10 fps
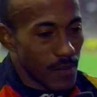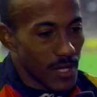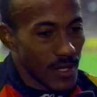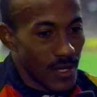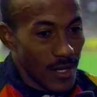
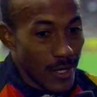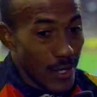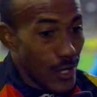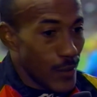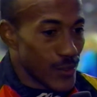But
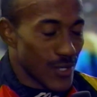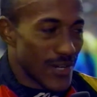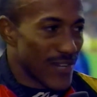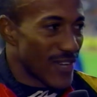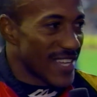it was a
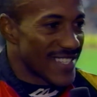great race.